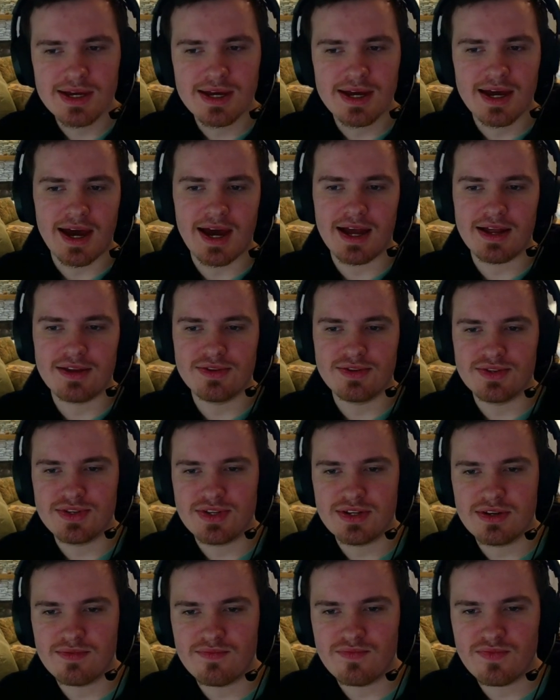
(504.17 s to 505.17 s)
And
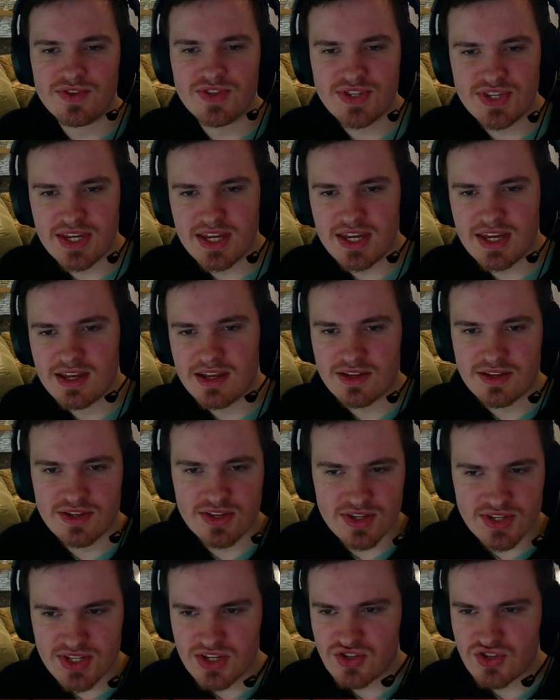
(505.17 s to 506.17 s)
seeing
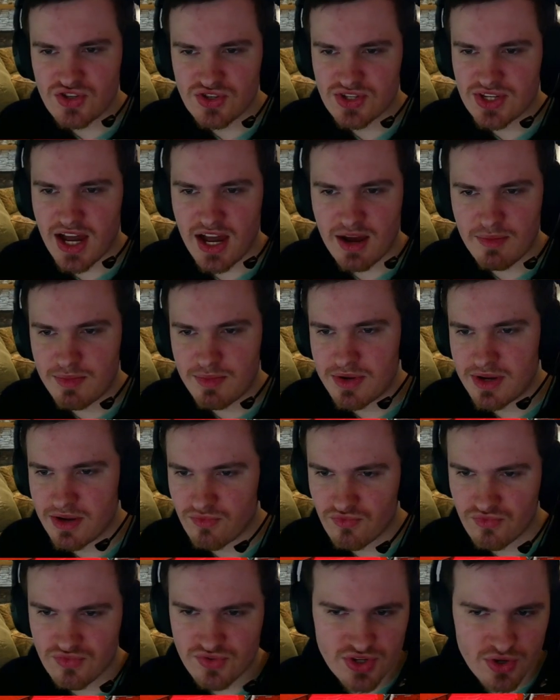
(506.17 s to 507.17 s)
decisions
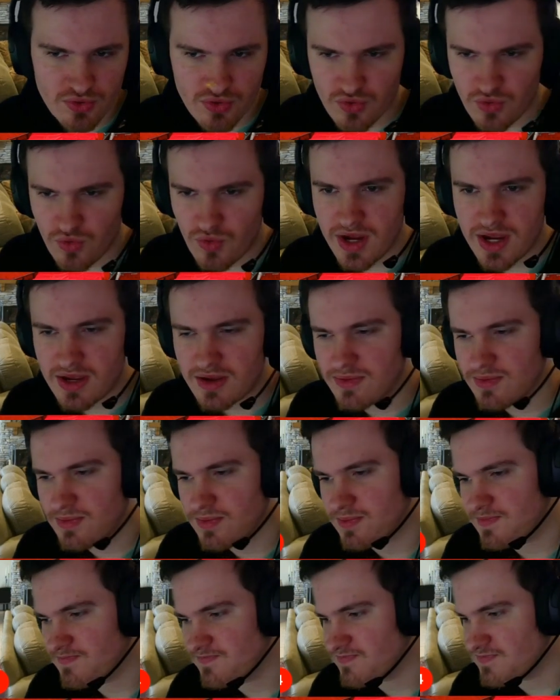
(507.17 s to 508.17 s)
happening so quick,
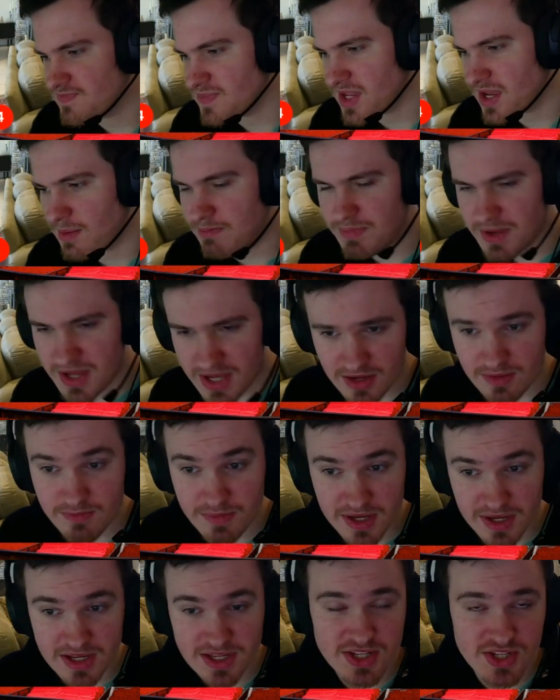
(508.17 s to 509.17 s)
big,
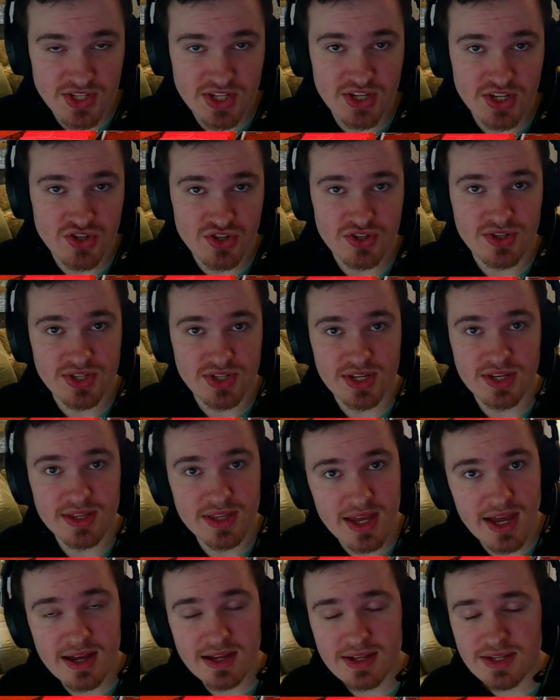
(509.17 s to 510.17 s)
big decisions at
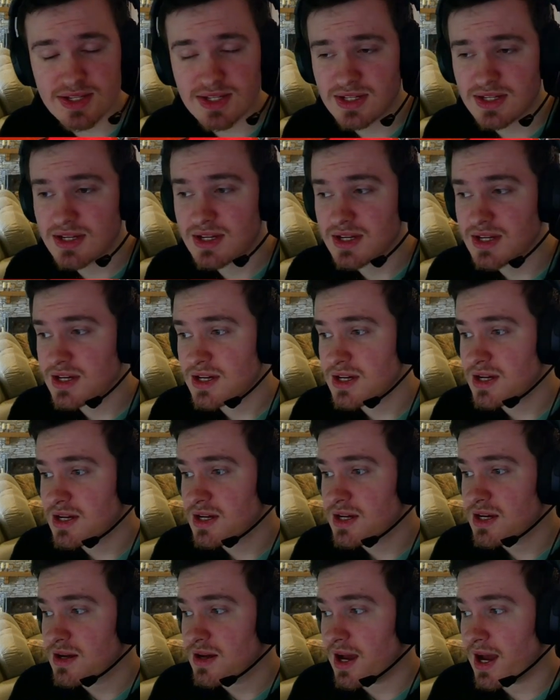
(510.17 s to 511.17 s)
that,
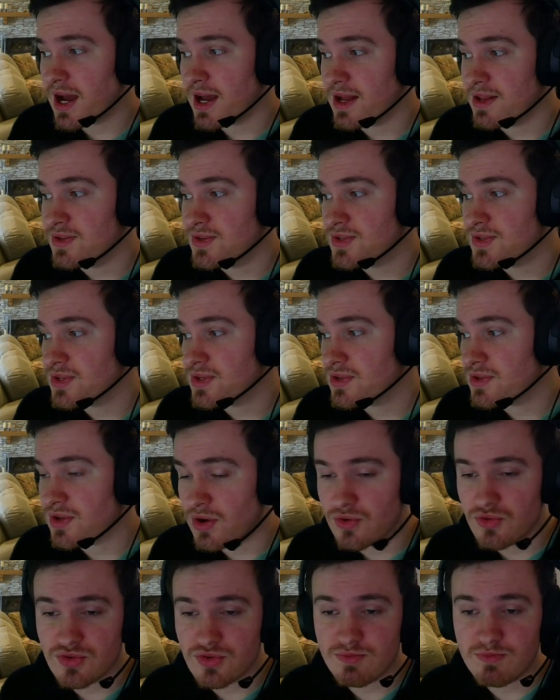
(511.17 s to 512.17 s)
and
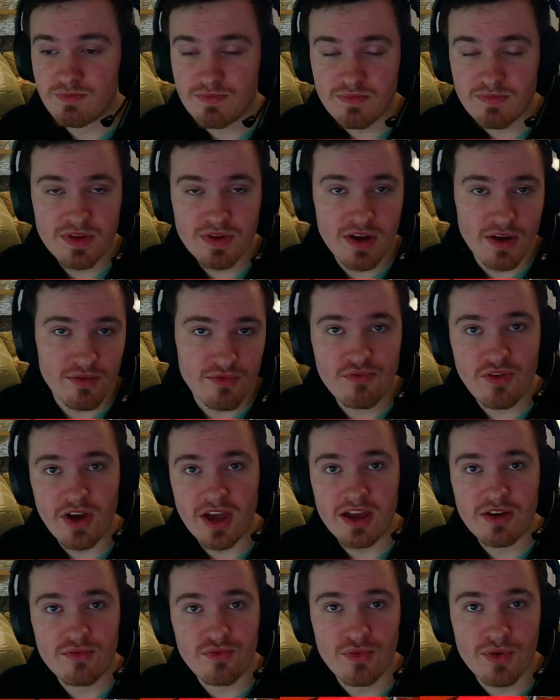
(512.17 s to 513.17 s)
those
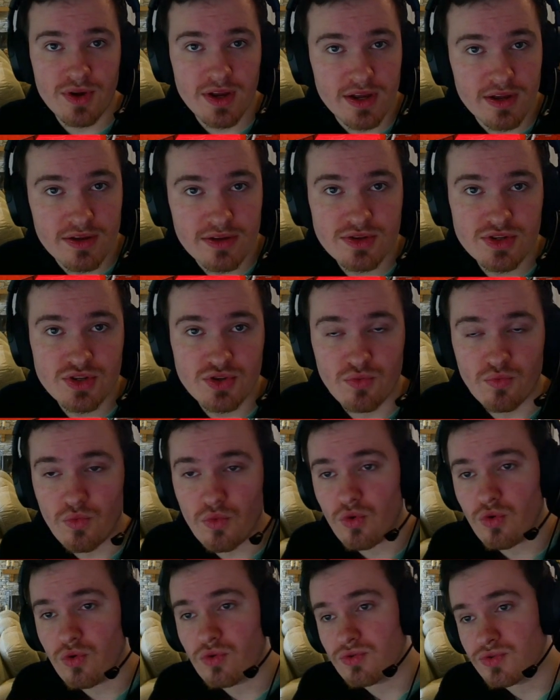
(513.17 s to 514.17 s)
favouring
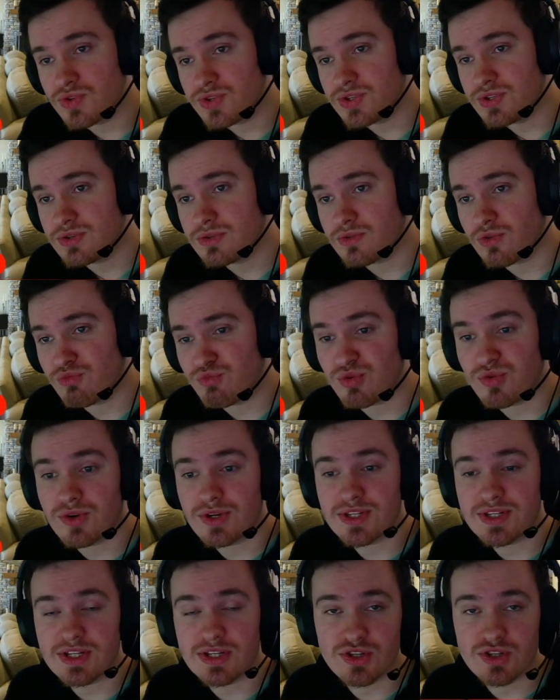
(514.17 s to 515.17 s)
towards or
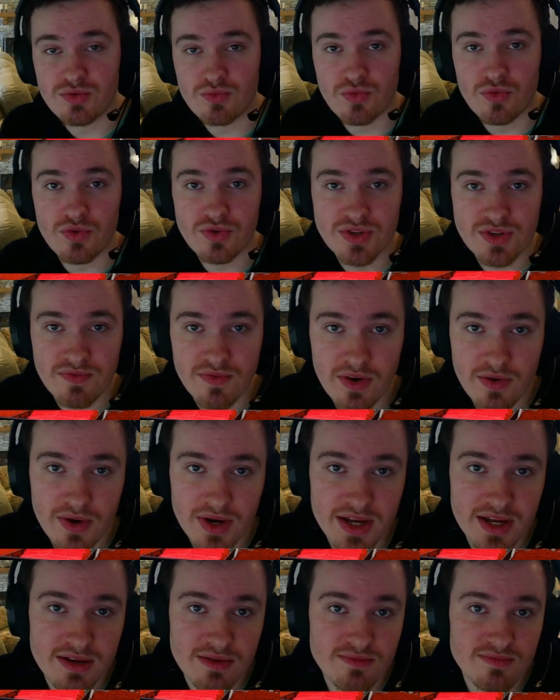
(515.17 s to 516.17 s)
pointing towards a
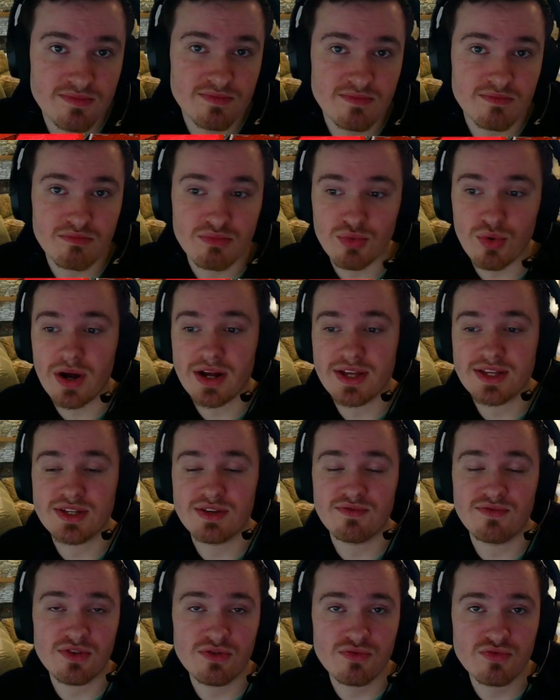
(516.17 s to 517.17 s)
very brighter
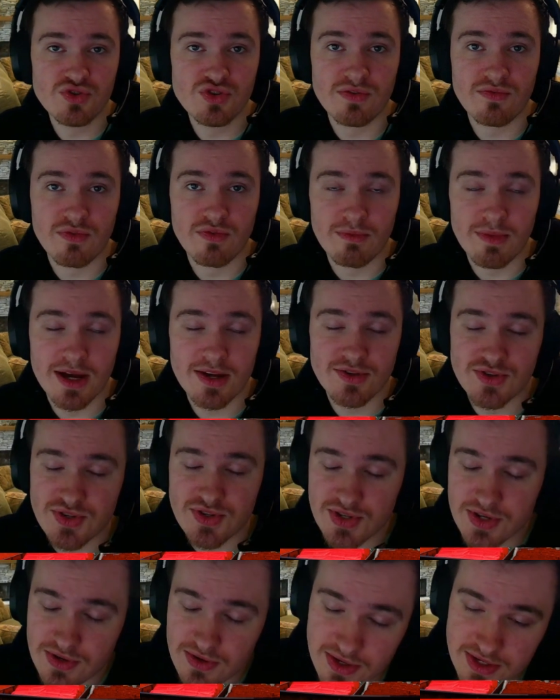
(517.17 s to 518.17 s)
future for
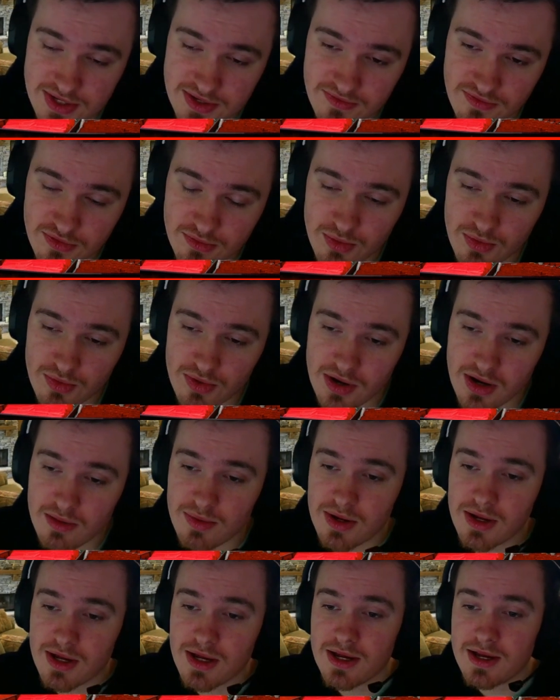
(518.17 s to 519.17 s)
Manchester United Football Club
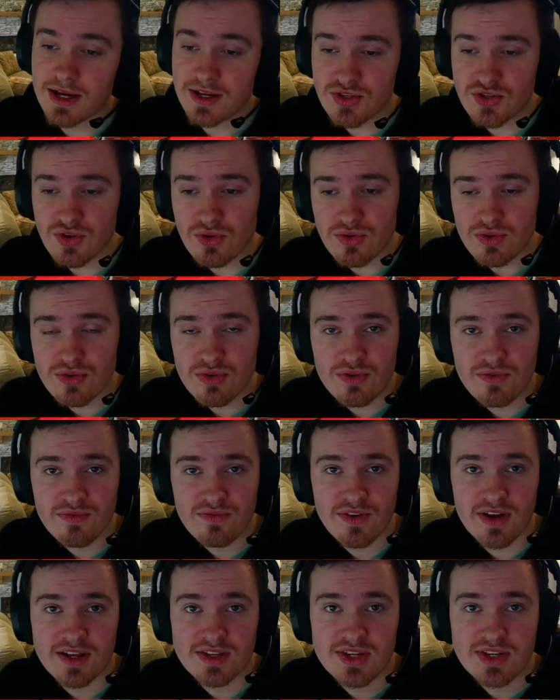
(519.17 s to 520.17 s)
has got a lot of
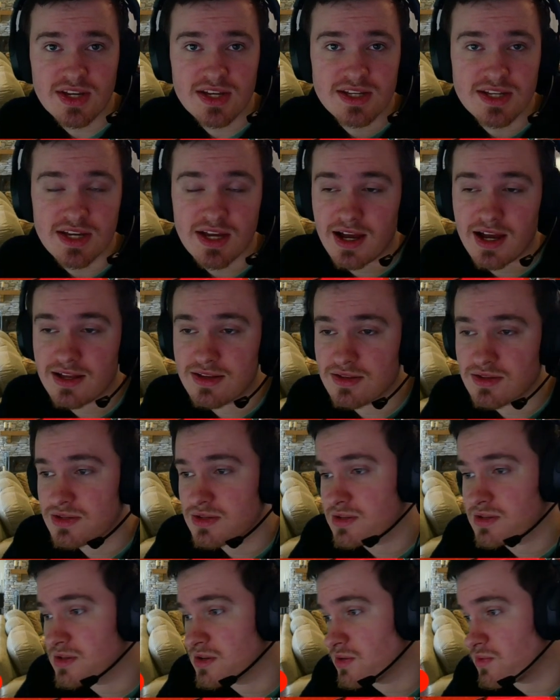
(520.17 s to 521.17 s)
fans giddy. And
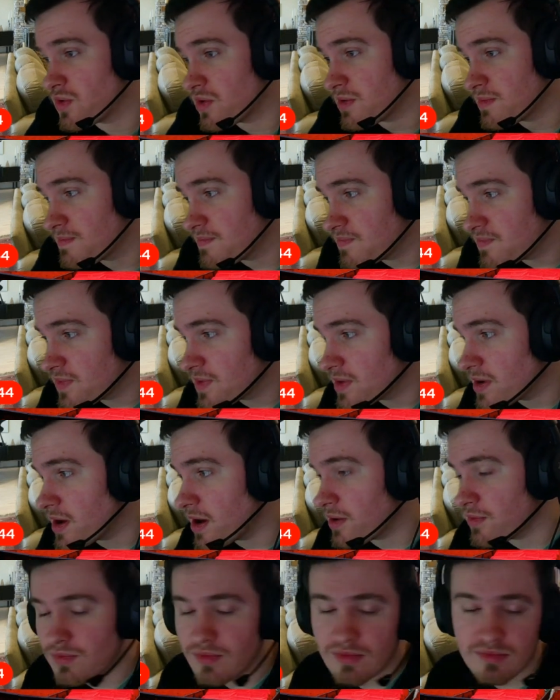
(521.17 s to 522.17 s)
you know what?
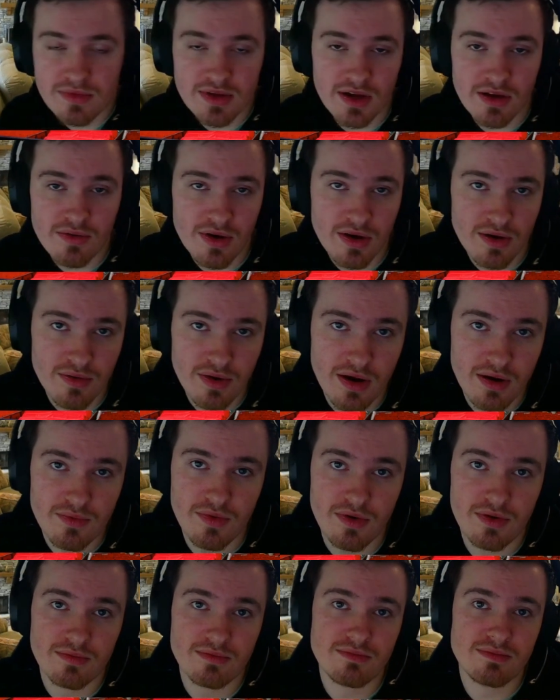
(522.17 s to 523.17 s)
I
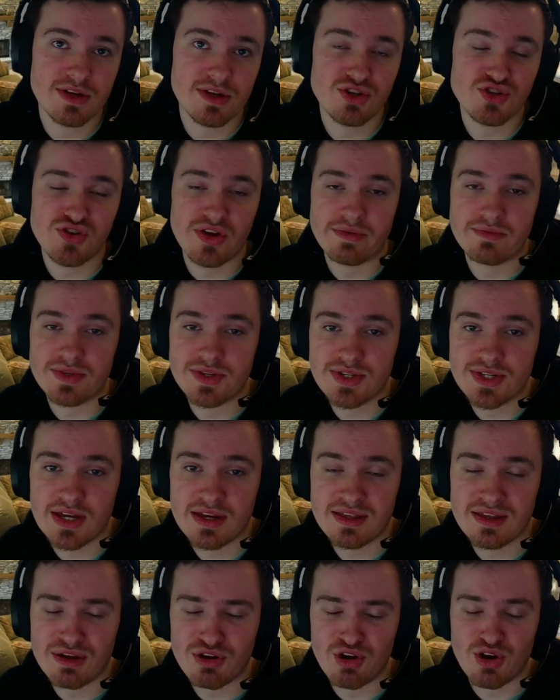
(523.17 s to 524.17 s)
won't be ashamed to say
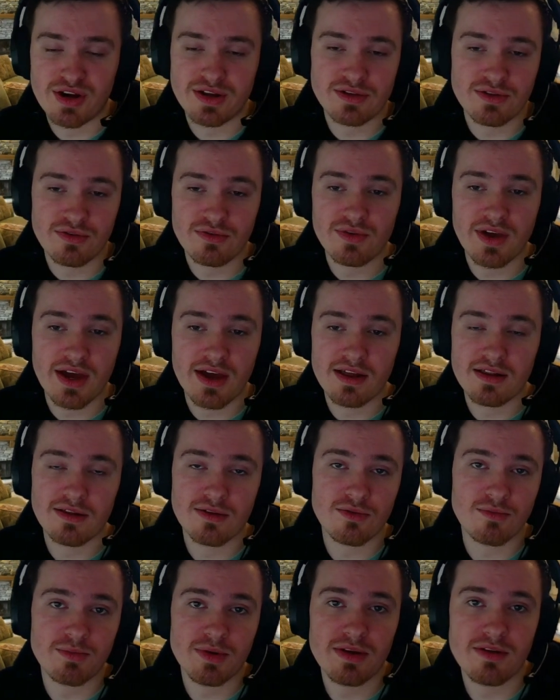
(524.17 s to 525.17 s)
that I do get a
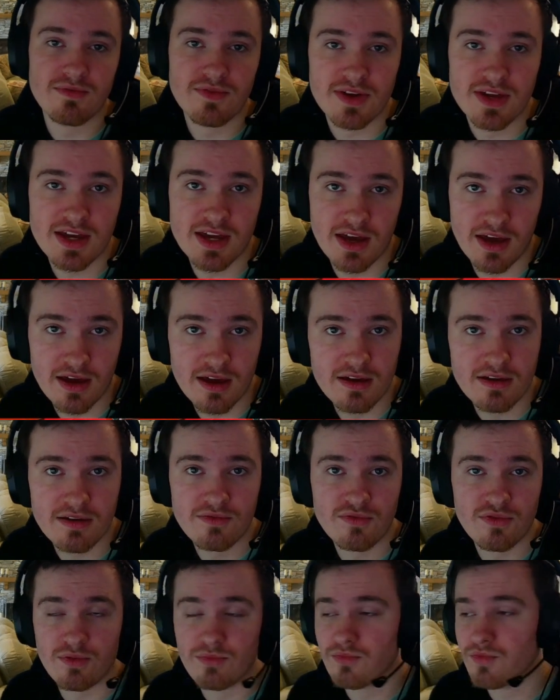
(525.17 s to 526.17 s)
little bit of a kick
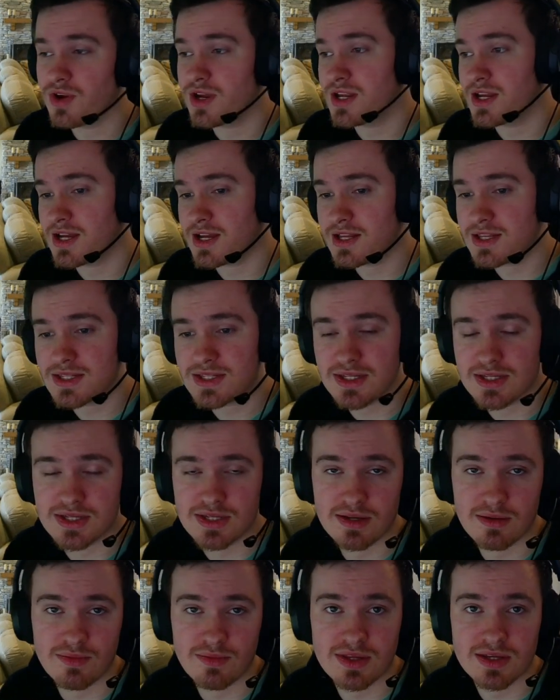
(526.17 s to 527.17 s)
from reading into
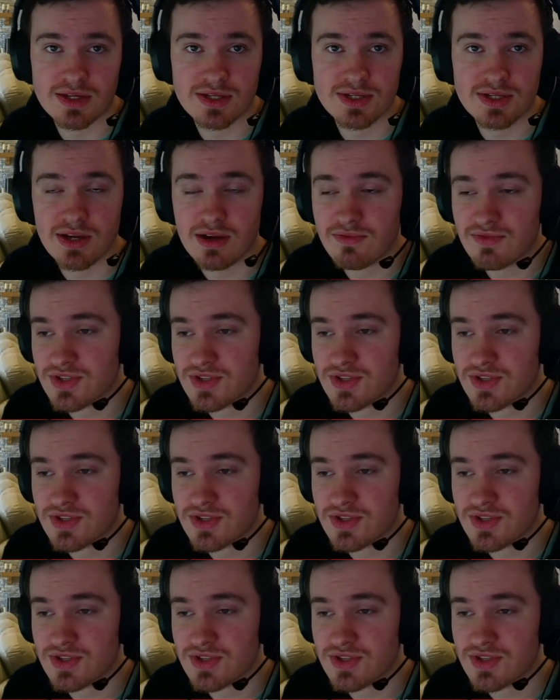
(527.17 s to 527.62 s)
some of this stuff.